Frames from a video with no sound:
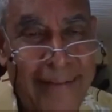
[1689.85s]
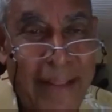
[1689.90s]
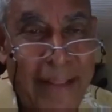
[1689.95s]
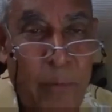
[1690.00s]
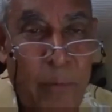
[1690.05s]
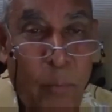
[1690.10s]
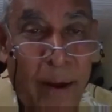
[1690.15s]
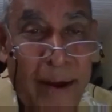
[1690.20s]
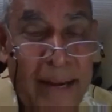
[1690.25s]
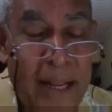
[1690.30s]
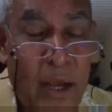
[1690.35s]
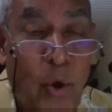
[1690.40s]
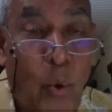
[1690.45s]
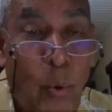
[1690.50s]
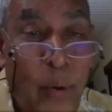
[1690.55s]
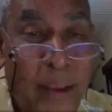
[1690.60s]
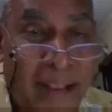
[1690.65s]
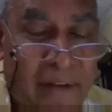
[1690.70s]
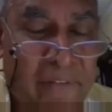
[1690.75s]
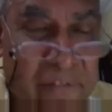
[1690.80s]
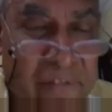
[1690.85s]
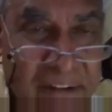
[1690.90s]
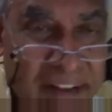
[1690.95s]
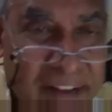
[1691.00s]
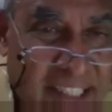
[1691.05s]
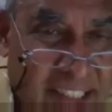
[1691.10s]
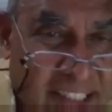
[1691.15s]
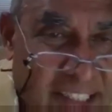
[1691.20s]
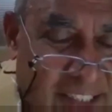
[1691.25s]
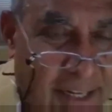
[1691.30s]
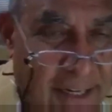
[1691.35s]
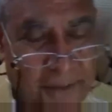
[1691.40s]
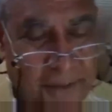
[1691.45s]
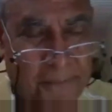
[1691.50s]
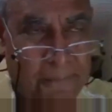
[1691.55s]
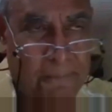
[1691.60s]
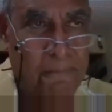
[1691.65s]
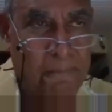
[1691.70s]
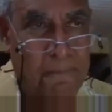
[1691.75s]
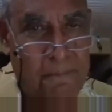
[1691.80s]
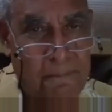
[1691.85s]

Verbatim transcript: they want a quick fix, la, no?